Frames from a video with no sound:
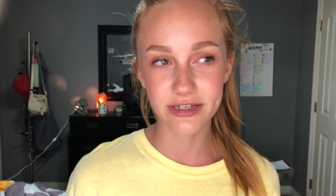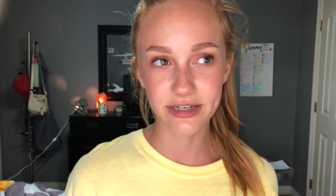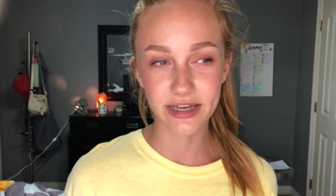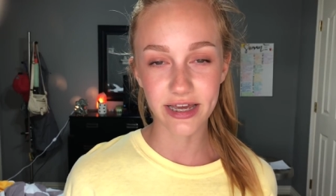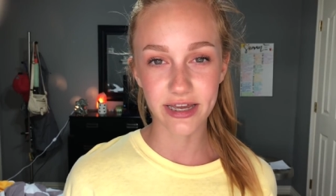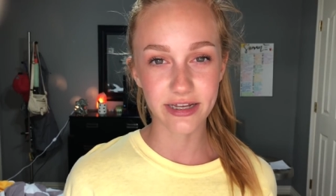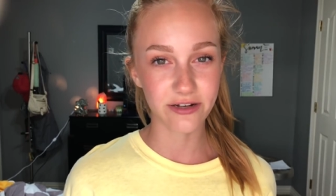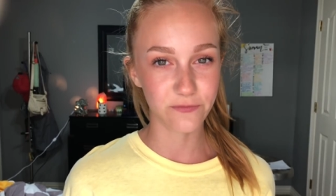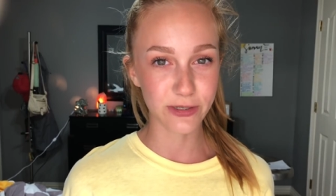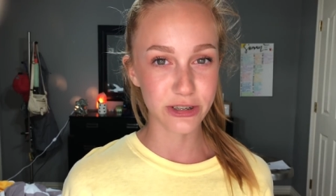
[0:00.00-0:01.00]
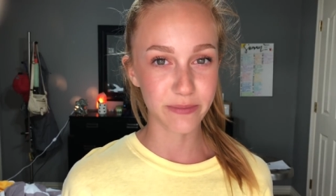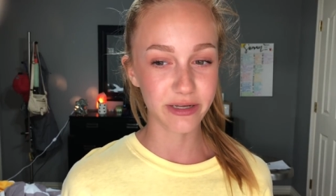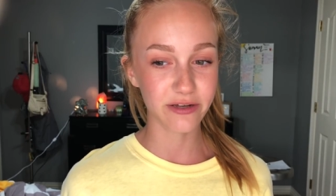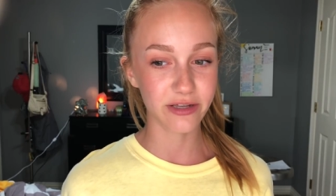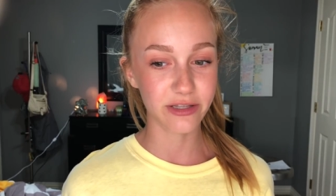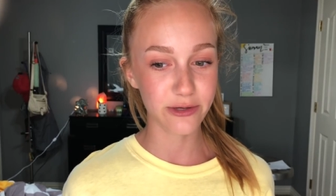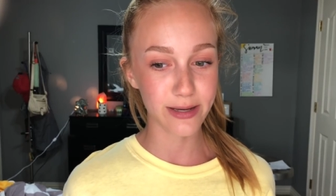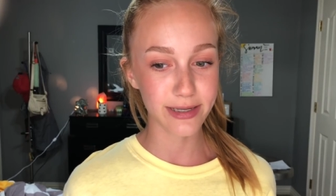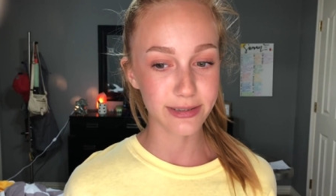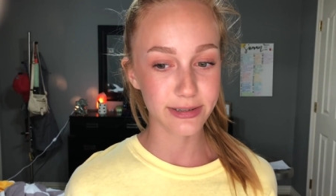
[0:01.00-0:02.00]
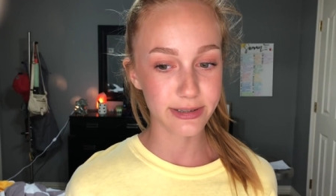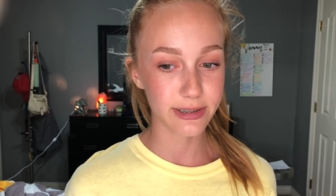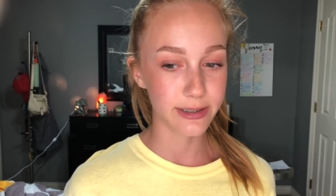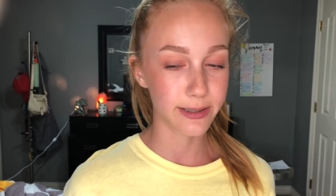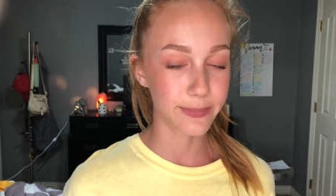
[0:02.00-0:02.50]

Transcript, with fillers: to get free shipping in the US,